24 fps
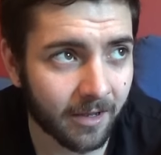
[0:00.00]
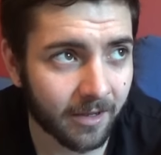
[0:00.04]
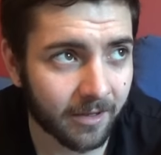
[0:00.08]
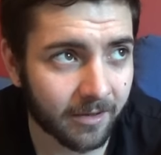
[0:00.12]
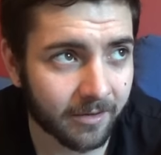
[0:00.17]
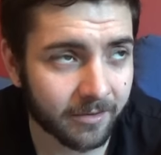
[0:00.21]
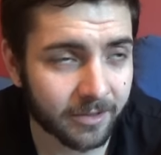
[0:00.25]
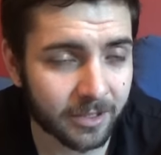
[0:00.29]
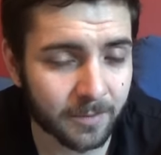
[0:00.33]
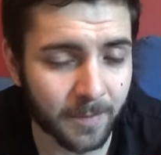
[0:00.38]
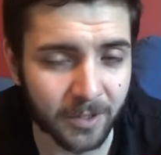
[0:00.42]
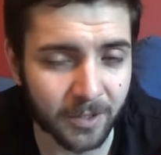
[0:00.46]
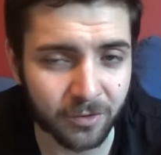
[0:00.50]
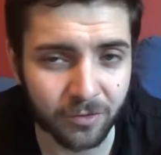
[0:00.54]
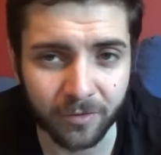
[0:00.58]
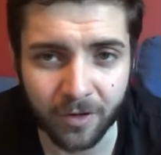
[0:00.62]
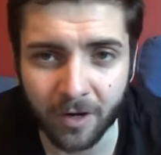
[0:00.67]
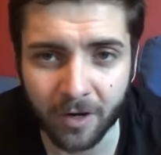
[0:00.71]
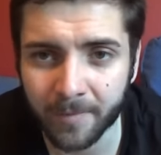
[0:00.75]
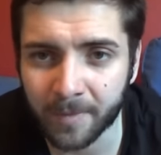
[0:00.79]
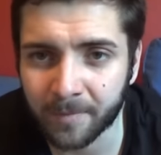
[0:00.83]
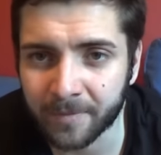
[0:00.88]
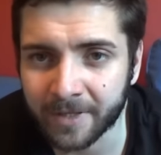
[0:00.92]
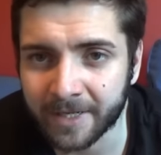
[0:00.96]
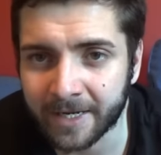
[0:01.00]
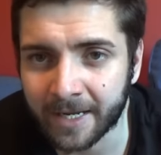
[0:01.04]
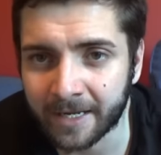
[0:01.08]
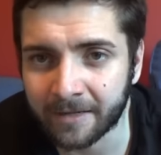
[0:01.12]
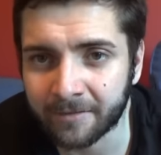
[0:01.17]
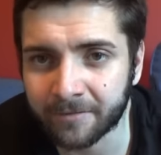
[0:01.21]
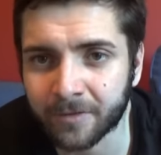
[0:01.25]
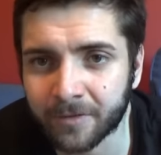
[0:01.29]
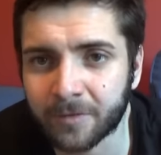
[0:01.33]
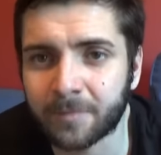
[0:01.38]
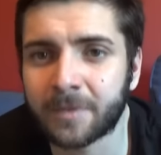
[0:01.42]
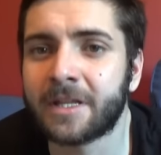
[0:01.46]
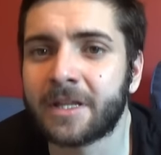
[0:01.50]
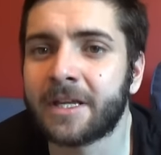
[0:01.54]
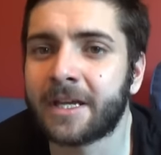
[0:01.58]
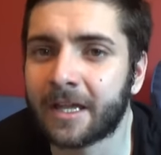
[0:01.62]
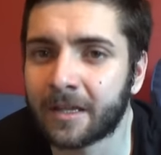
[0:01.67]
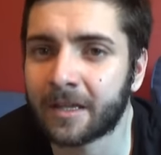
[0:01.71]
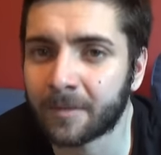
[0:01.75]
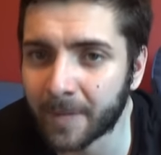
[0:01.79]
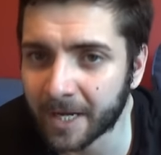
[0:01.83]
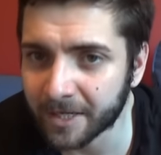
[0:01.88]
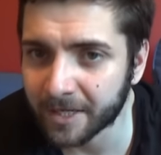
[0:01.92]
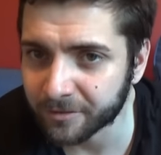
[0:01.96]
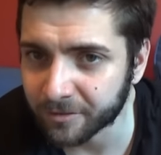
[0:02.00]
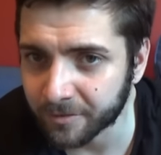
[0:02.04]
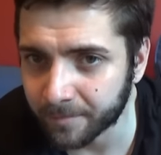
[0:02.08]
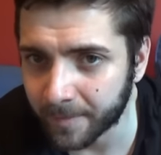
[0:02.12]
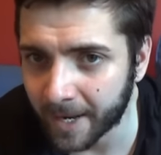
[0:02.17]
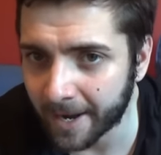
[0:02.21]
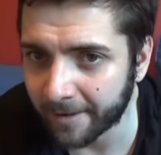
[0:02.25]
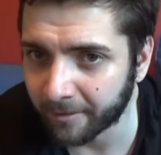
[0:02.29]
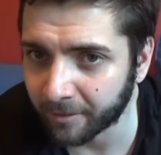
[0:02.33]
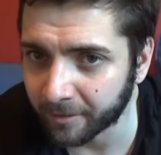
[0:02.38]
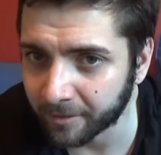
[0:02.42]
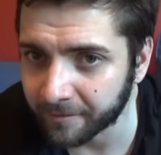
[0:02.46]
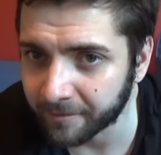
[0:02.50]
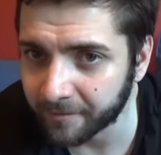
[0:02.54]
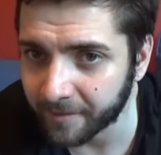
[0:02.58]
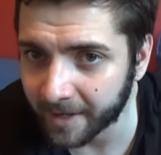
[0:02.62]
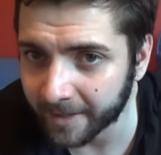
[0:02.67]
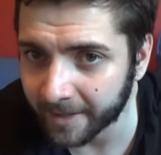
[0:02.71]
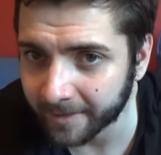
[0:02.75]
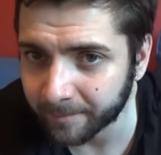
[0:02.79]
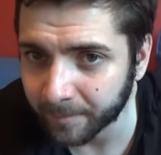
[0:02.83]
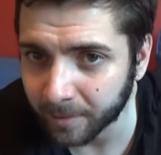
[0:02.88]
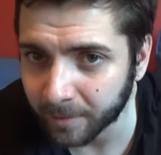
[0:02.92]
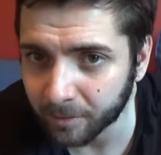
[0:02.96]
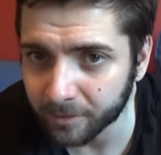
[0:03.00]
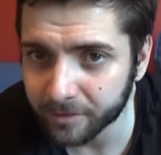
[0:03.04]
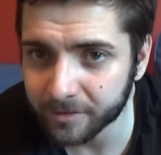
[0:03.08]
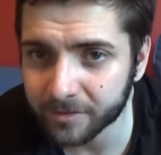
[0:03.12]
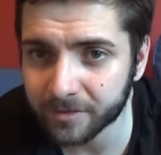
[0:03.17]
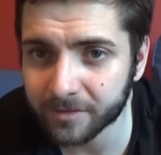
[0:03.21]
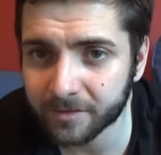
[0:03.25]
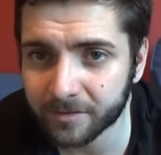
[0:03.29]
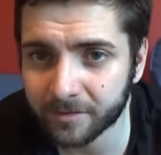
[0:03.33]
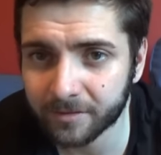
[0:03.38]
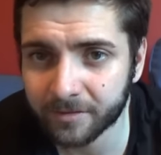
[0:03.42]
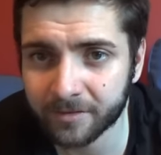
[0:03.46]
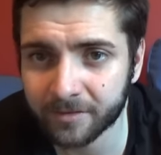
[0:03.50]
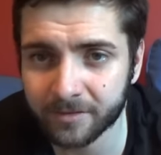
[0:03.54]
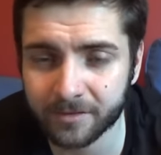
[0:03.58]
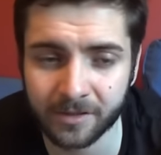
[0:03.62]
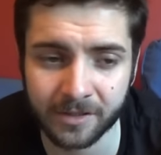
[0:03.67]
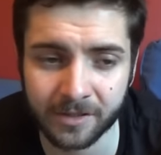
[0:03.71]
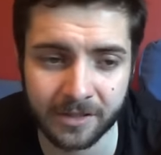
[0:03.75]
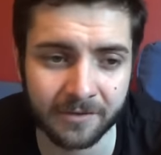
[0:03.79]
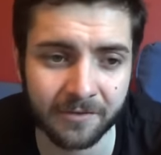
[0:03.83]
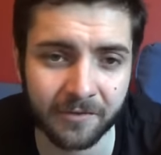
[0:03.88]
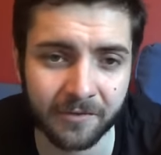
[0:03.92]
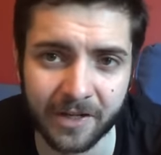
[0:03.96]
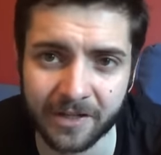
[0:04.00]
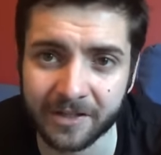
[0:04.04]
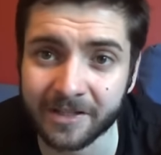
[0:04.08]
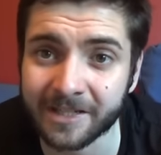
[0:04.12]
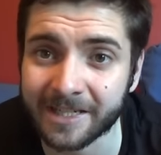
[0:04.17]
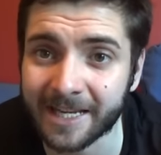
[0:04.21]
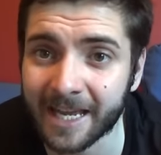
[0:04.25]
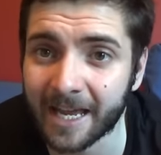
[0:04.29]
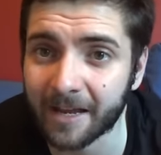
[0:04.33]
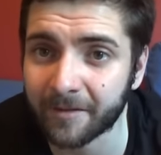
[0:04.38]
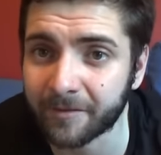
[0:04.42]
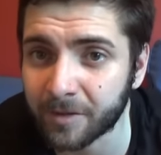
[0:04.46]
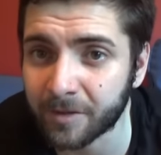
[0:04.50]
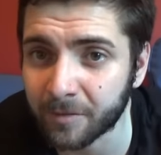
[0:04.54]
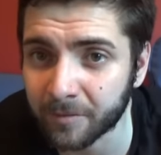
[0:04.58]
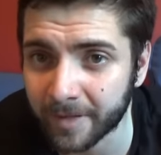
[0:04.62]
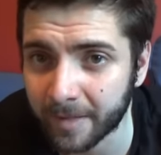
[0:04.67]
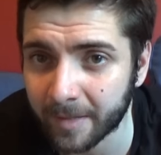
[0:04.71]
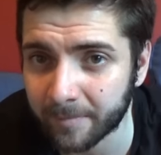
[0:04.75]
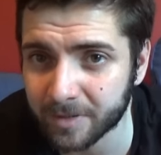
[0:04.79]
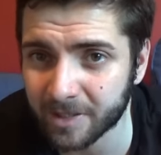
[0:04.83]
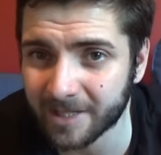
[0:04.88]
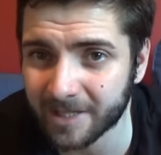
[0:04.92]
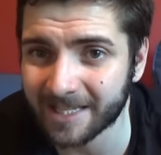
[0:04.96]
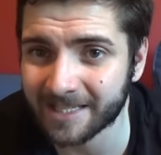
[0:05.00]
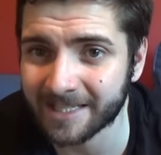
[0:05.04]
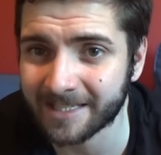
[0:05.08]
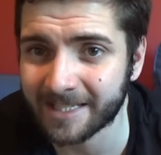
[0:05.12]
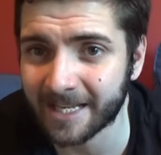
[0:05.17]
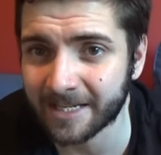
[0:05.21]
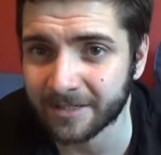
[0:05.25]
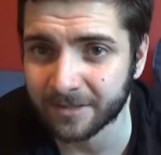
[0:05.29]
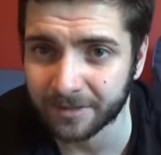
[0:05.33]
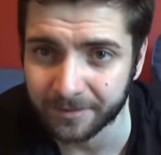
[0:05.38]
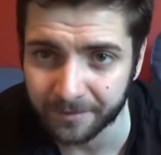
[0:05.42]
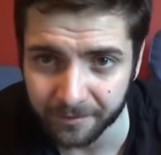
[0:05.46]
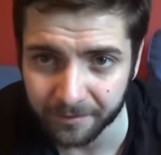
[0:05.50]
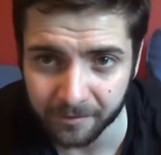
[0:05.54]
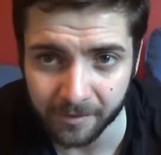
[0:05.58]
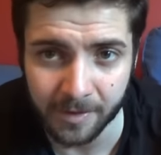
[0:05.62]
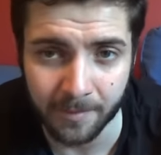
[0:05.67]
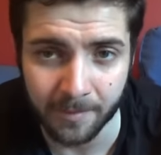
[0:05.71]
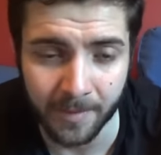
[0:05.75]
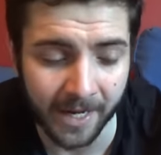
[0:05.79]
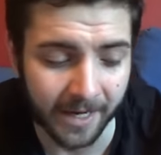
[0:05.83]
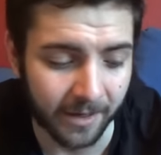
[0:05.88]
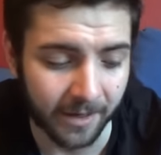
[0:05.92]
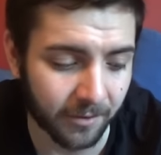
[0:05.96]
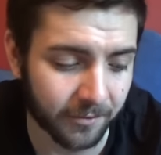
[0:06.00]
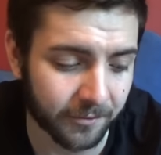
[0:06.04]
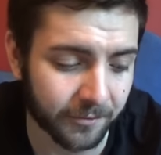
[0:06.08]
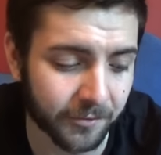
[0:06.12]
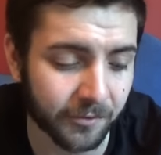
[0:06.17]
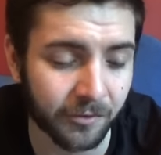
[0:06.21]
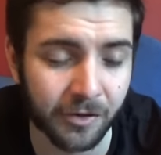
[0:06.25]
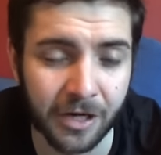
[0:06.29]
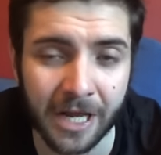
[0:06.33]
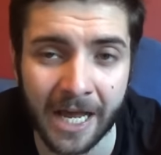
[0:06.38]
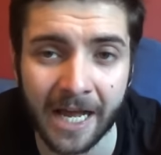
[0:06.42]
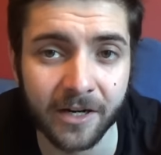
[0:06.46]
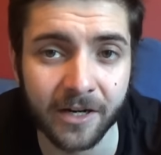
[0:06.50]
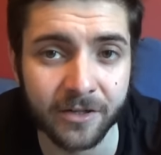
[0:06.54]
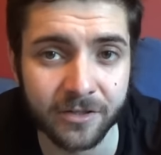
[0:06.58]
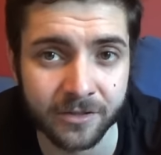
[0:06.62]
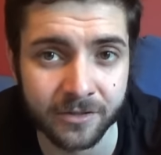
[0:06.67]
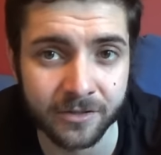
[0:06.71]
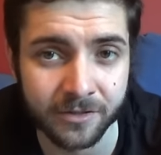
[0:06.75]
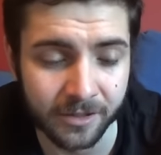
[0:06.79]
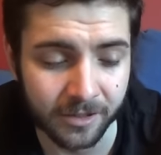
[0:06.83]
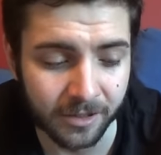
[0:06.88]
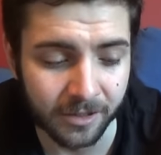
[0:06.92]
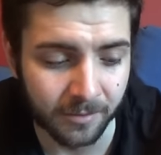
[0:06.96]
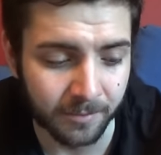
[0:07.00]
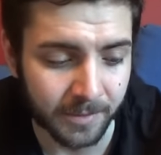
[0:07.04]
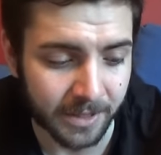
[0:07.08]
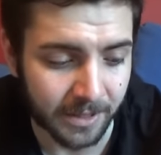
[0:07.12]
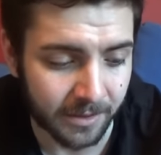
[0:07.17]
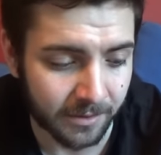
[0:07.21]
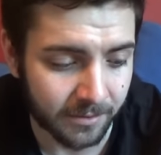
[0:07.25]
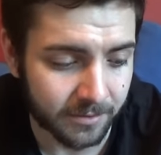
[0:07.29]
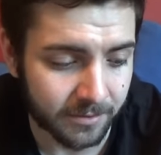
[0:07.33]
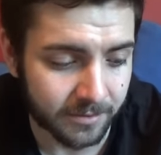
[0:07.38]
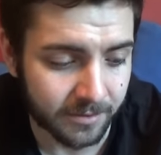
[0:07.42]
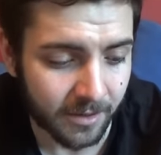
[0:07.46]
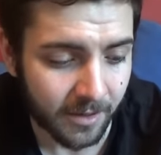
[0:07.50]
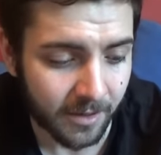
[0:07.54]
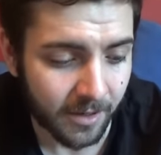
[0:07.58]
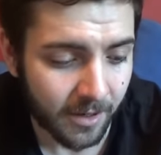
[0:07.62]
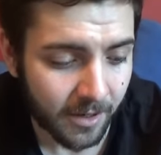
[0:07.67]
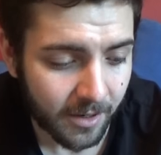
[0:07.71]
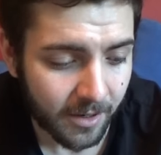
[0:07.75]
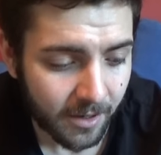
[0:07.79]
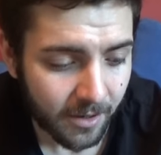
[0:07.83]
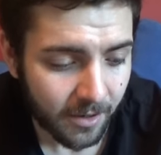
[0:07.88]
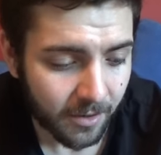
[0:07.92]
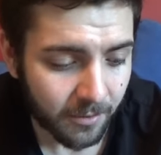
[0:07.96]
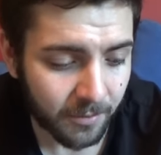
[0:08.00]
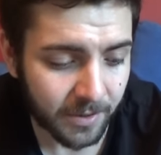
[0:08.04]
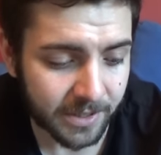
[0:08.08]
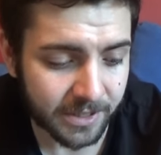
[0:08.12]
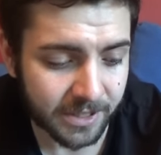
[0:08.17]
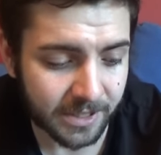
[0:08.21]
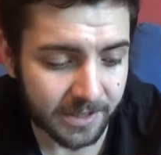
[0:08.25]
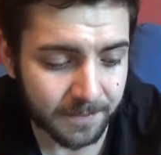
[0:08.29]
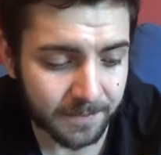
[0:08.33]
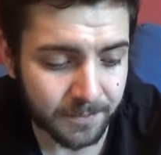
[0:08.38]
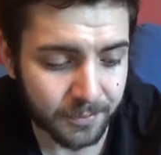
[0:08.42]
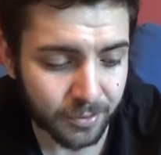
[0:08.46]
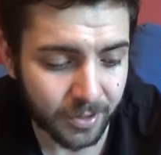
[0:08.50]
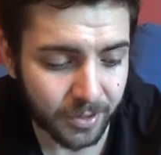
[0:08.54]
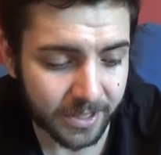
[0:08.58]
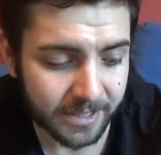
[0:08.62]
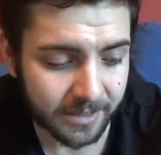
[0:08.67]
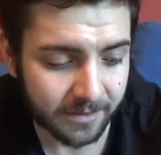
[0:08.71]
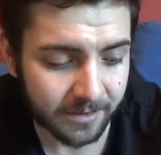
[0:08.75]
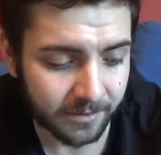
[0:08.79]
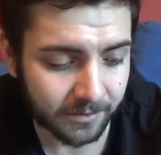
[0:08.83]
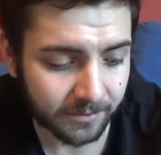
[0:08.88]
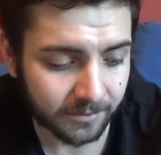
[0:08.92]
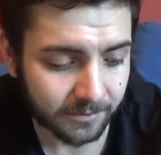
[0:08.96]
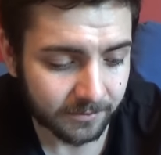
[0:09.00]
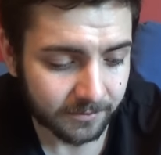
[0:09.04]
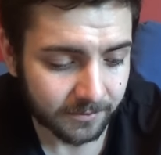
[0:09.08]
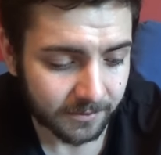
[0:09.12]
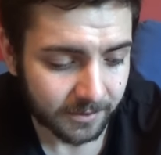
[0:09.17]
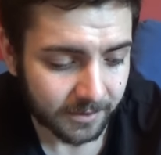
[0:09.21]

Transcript: special, I can't remember the name for it, but they get the Master of Battle on a 5+, so you'd think they'd get a few of them, so that's essentially 3 might or 3 actions that can be used, which is pretty cool.